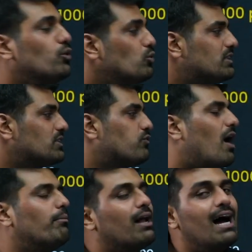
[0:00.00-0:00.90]
this
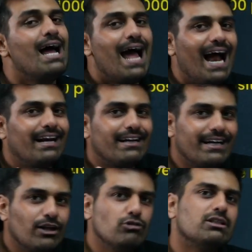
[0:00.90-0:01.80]
formula and
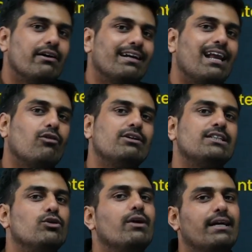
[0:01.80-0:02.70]
reduce our calculation to
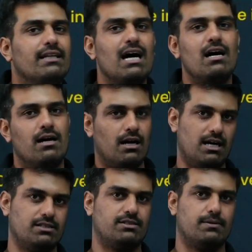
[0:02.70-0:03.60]
get the answer.